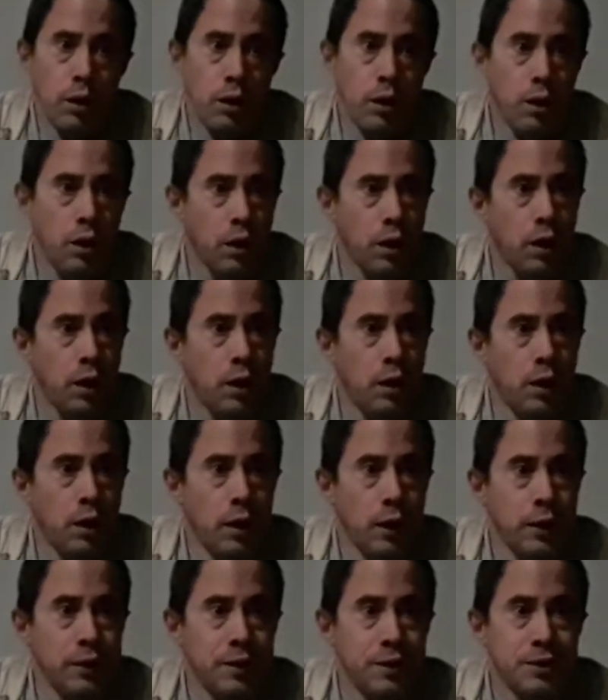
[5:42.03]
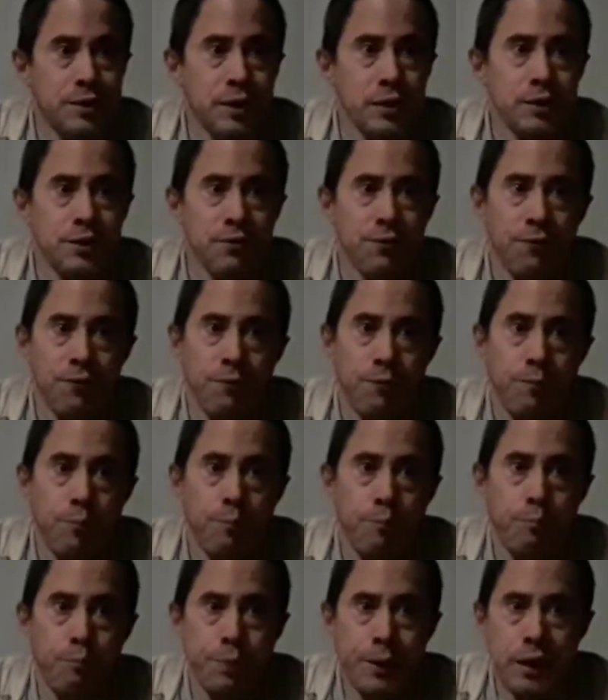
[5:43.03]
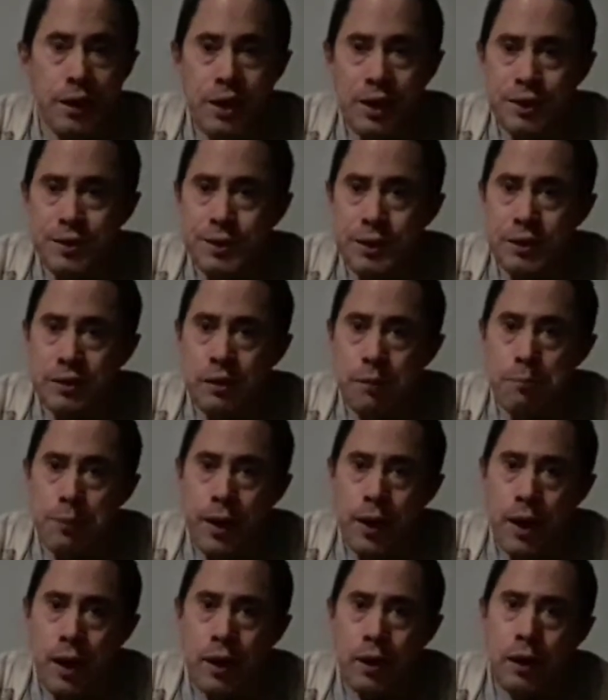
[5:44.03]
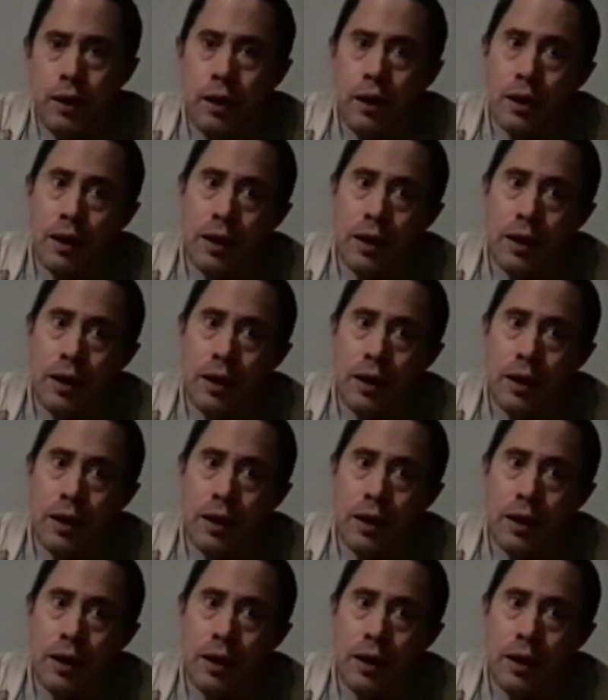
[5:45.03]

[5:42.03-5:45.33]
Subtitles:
in the sense of BSing the man